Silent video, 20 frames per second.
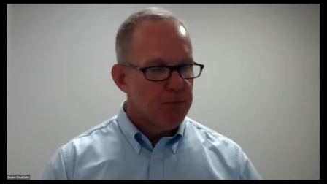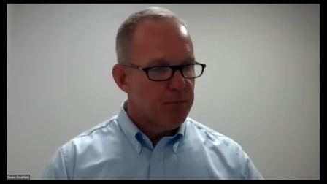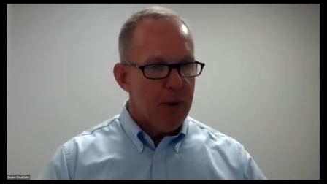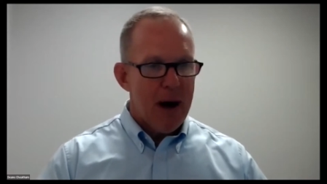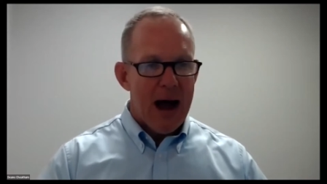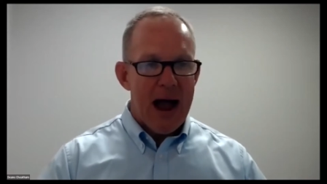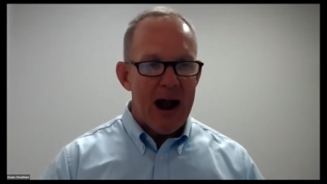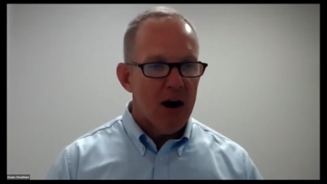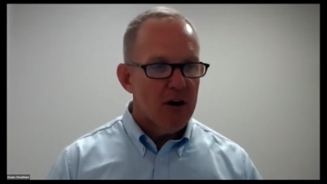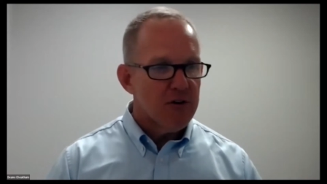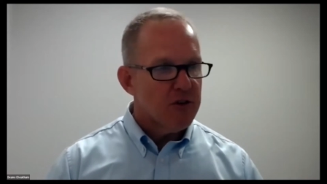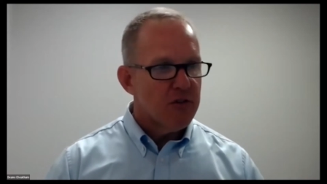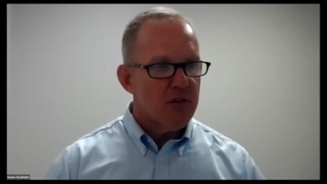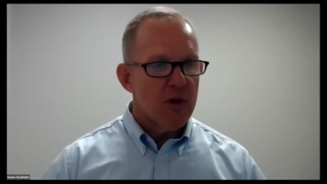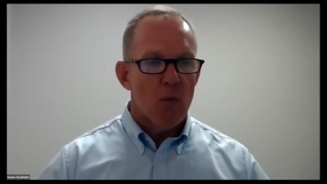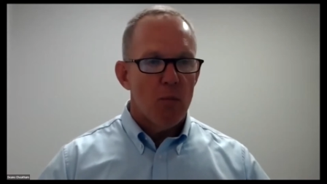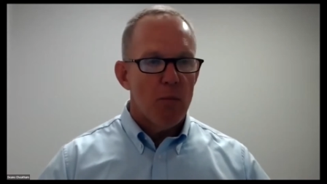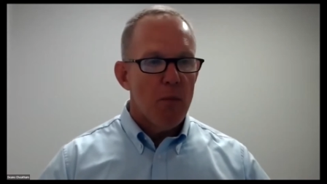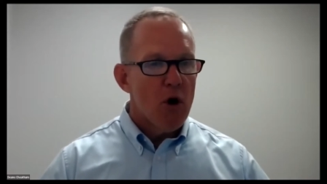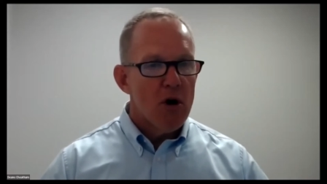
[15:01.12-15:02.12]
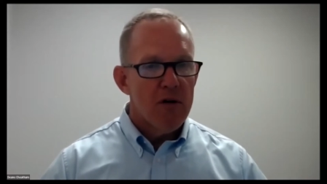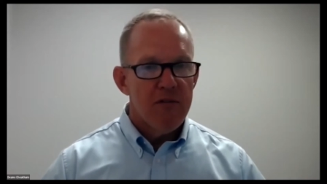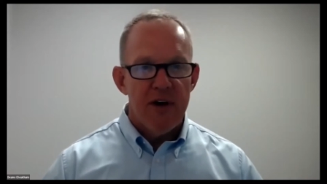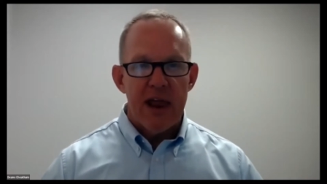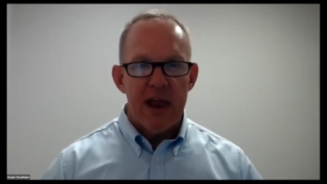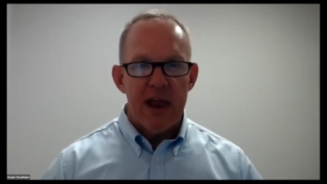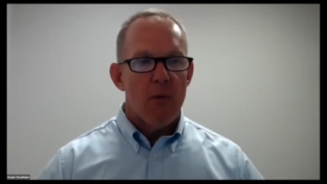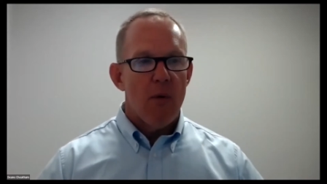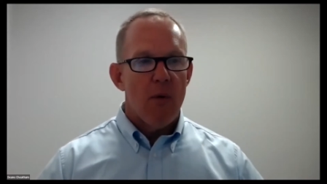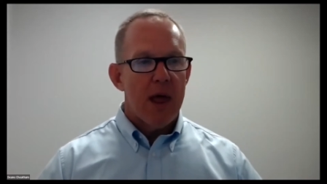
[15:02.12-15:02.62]
buyers and they're
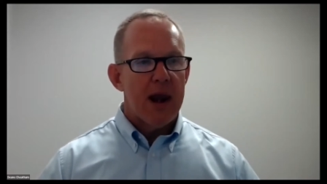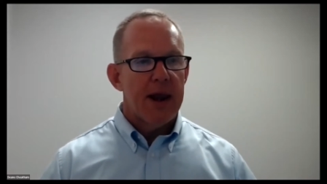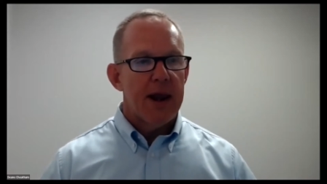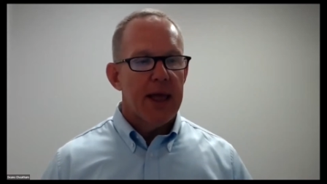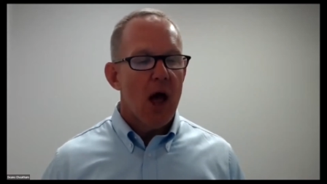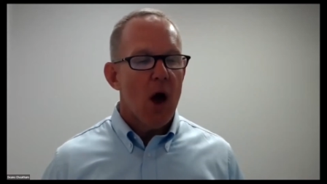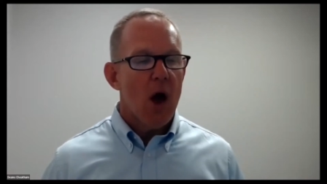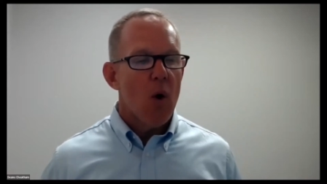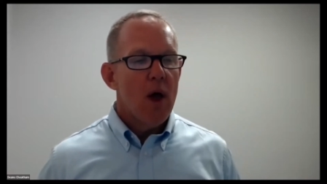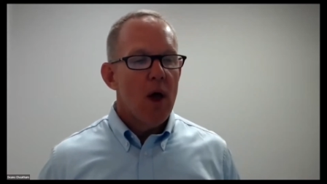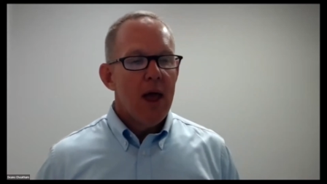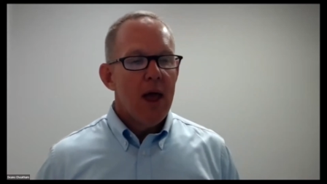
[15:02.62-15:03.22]
motivated and ready to go.